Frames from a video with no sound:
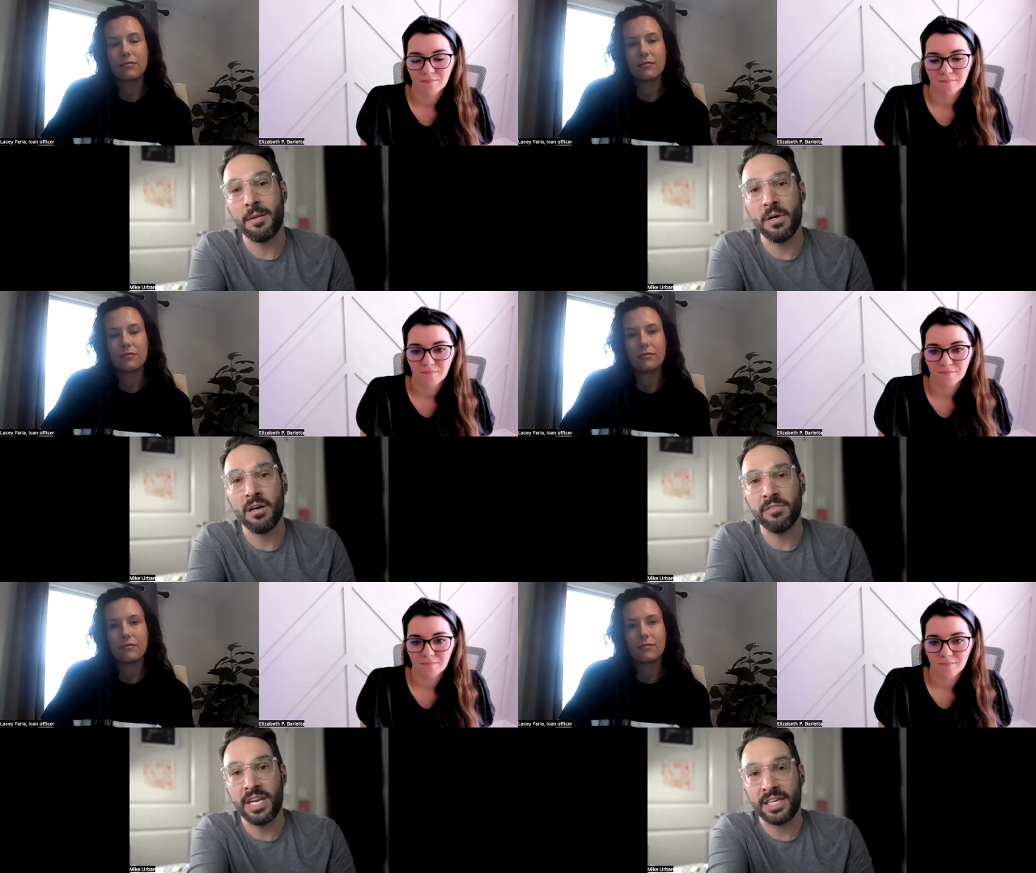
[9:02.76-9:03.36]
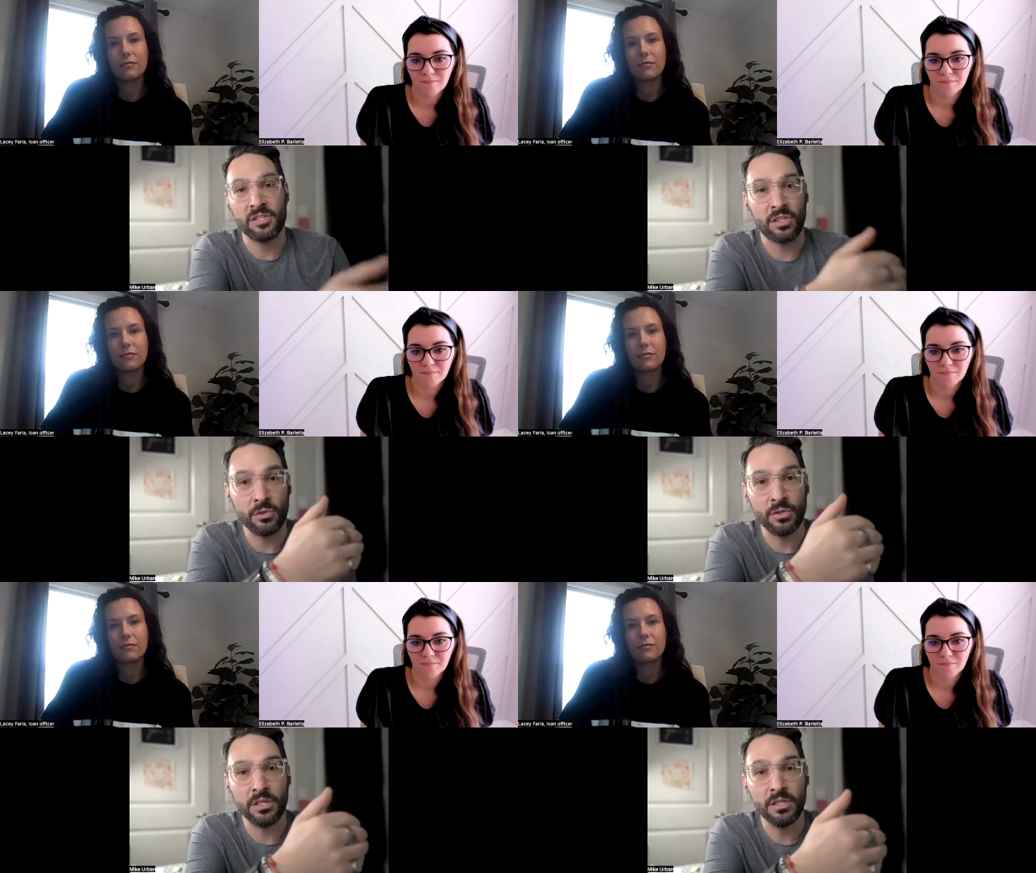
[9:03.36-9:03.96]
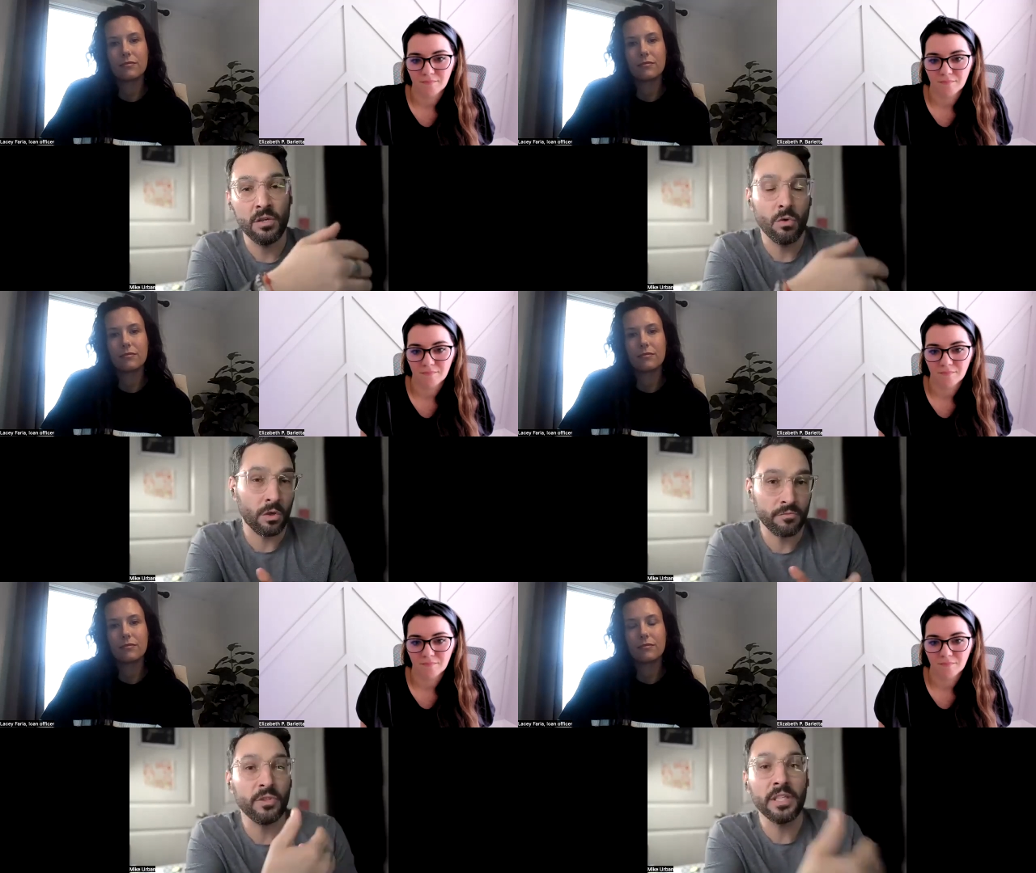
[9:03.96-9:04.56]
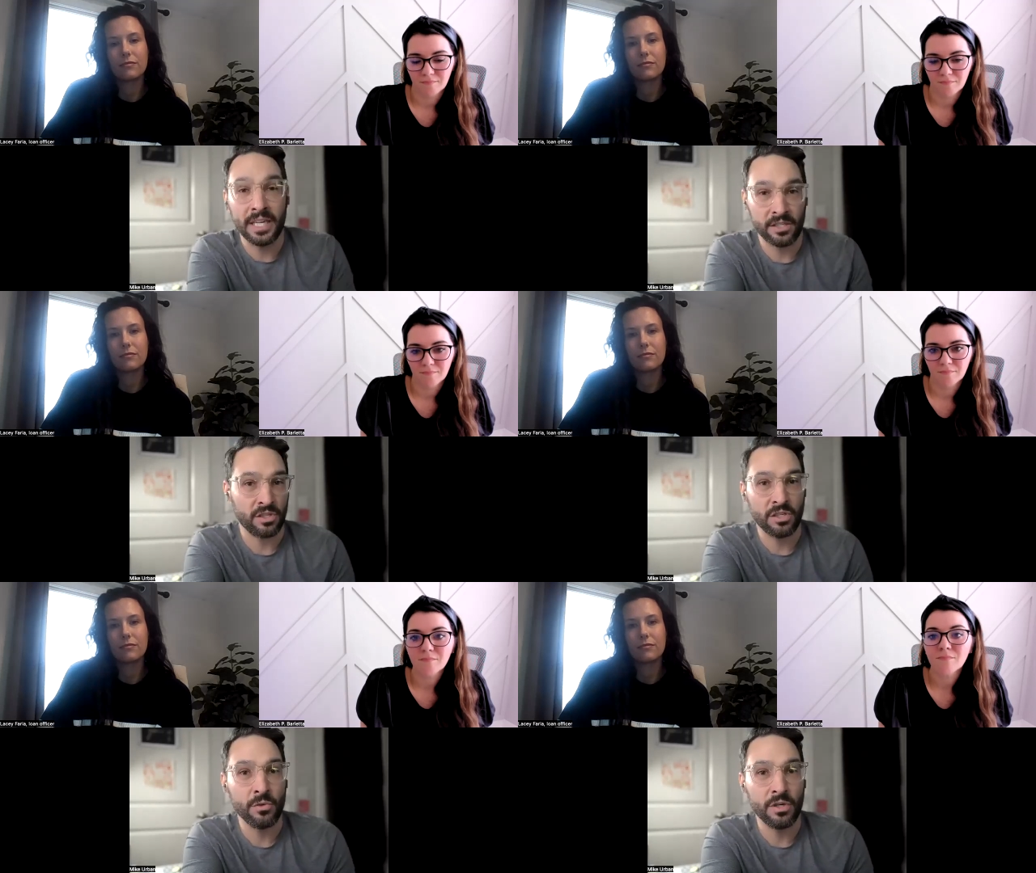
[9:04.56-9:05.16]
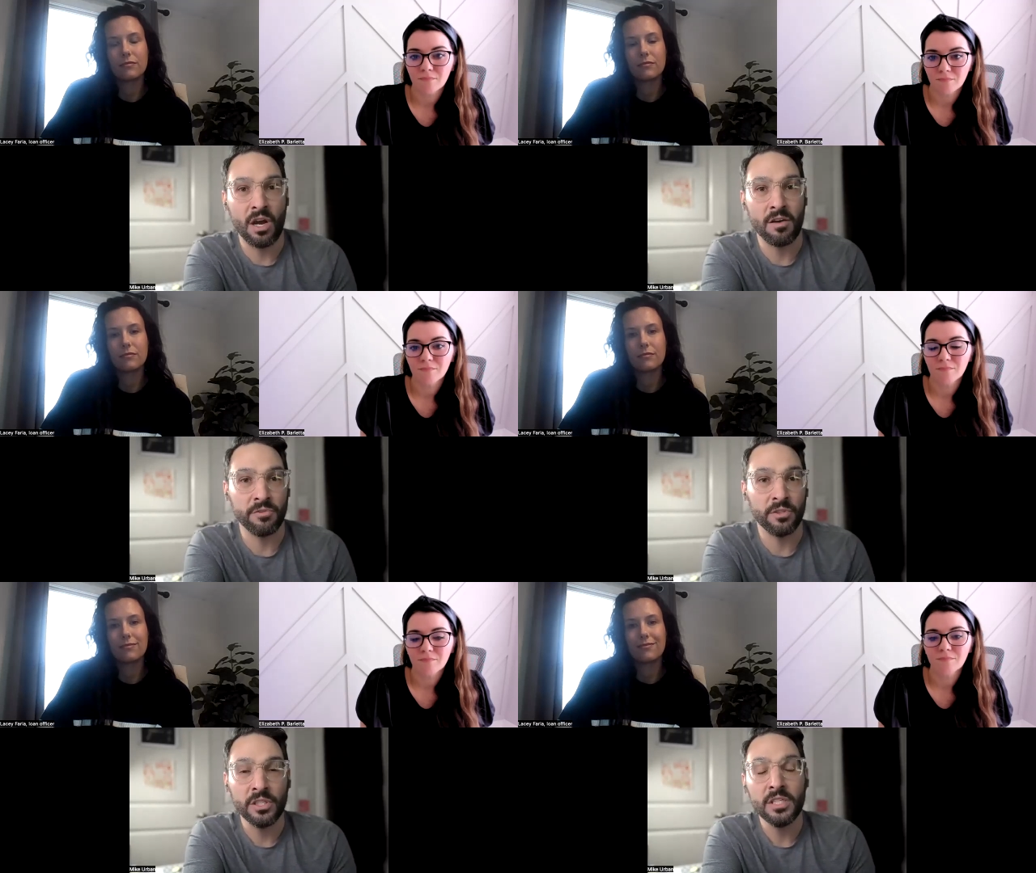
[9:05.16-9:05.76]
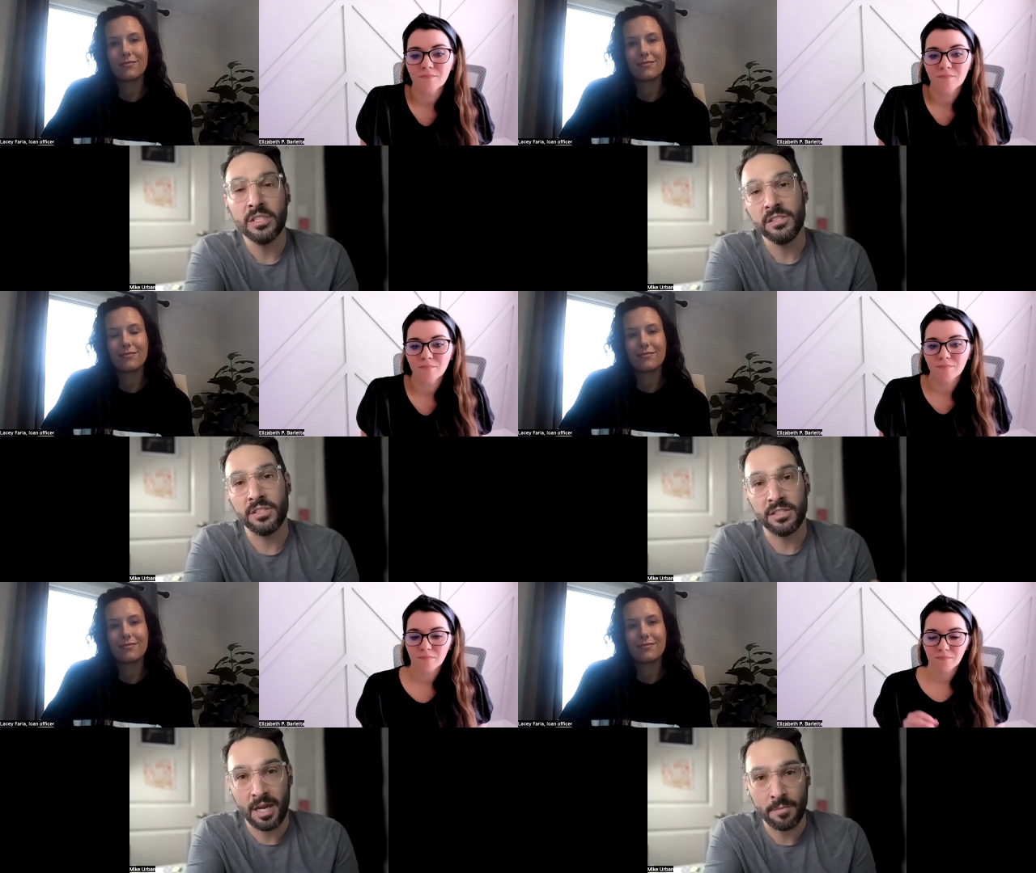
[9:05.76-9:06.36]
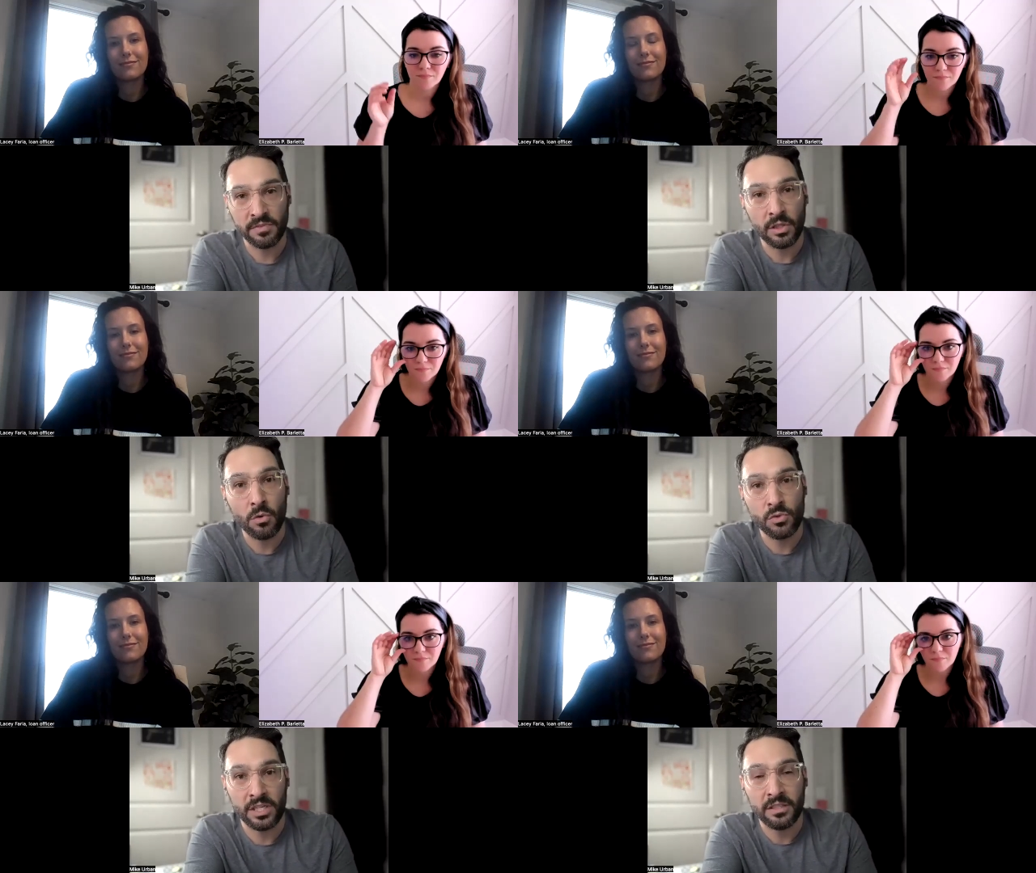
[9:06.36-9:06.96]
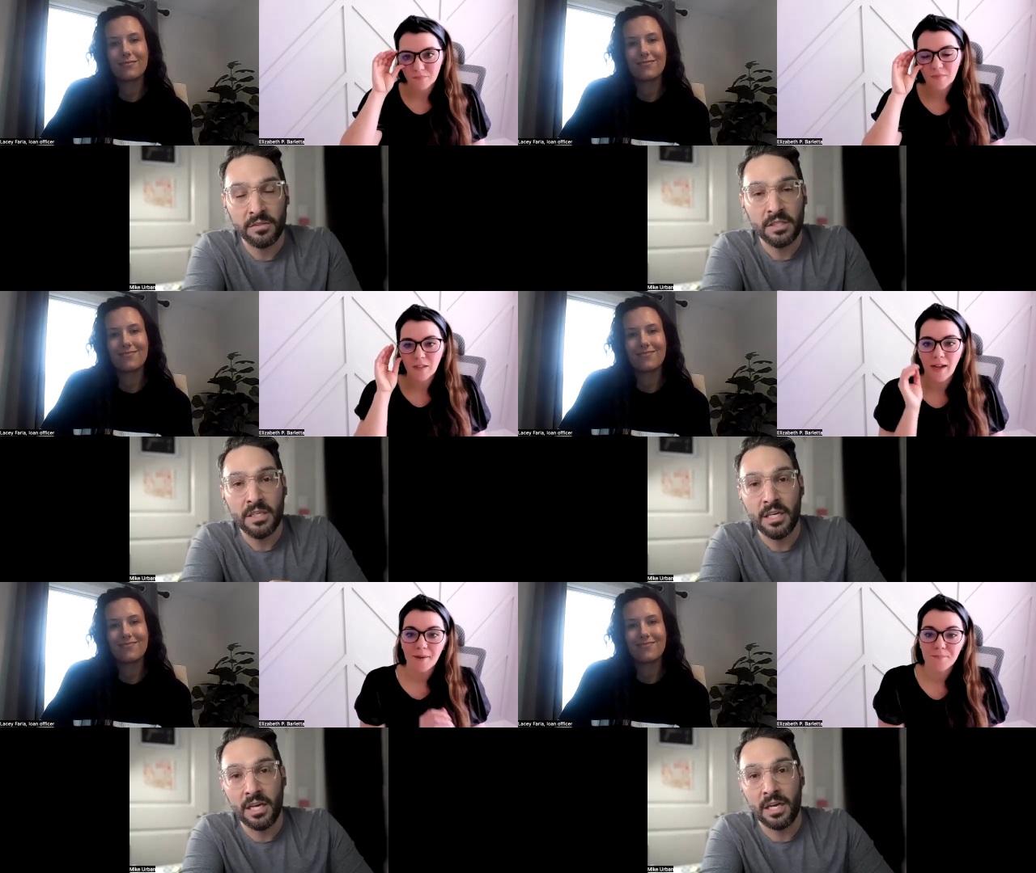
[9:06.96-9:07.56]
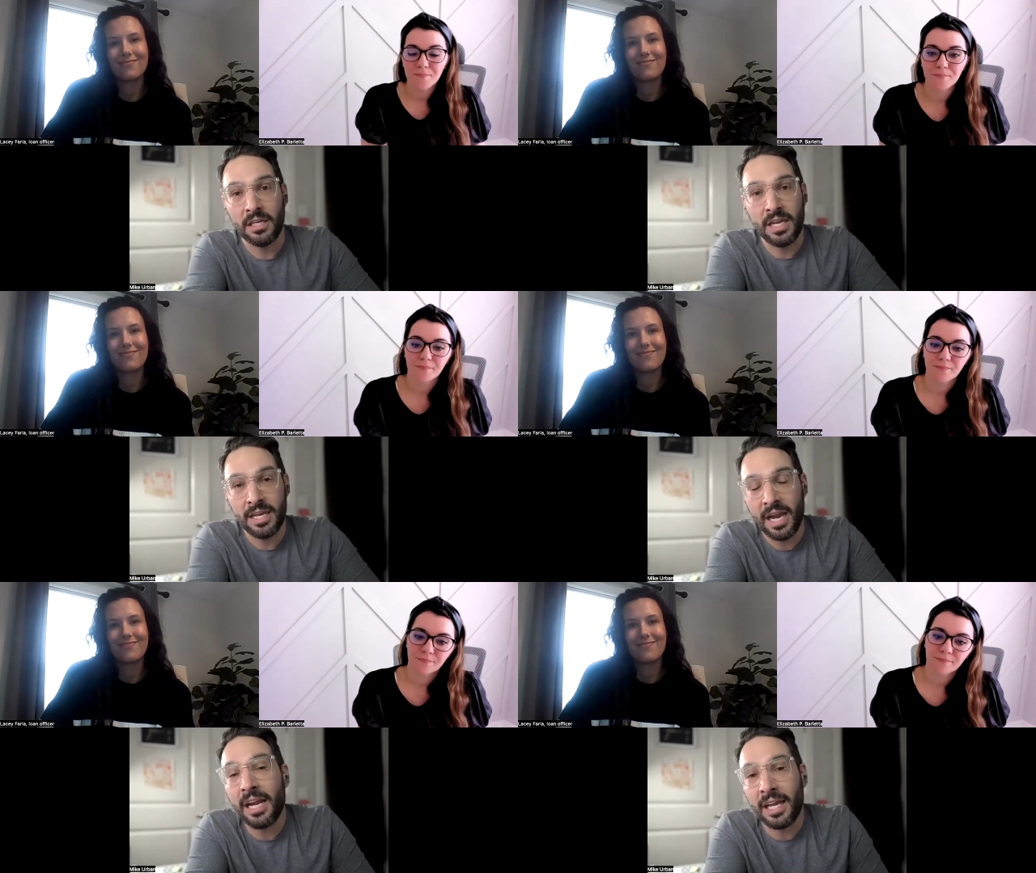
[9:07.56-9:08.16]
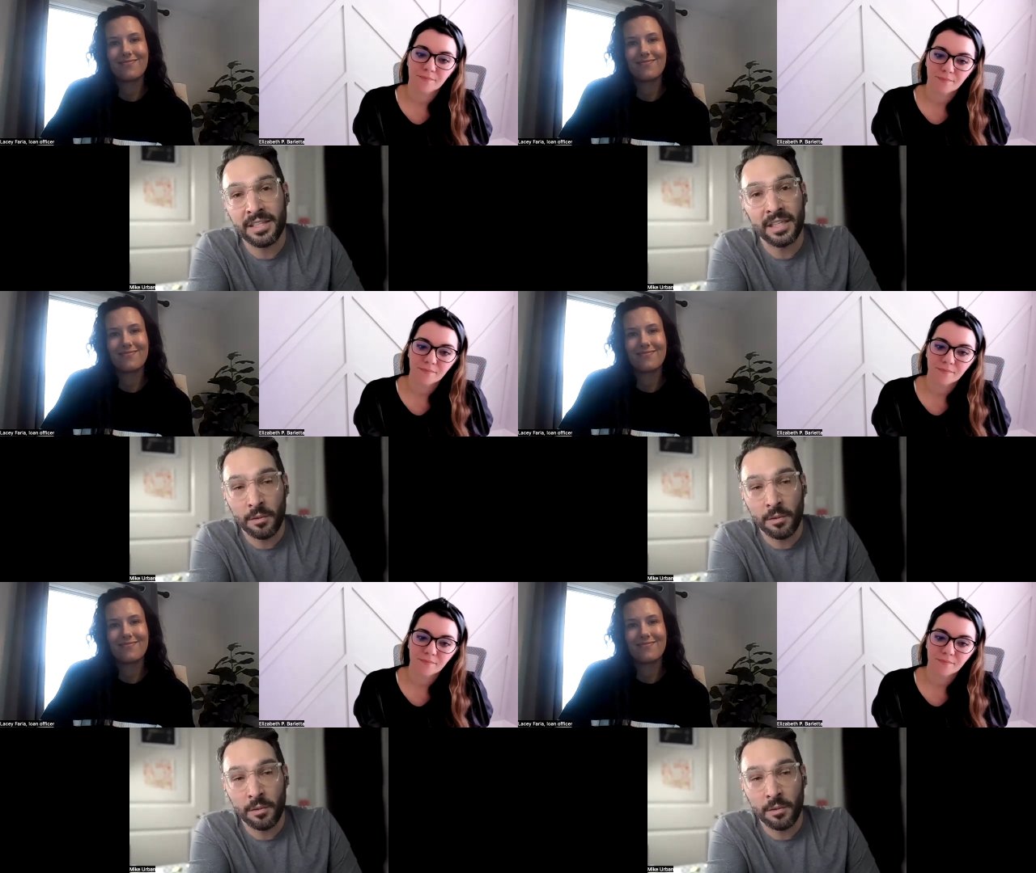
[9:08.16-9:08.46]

Speaker 1: of an executed or fully executed offer to the time of closing uh, and, and, I think a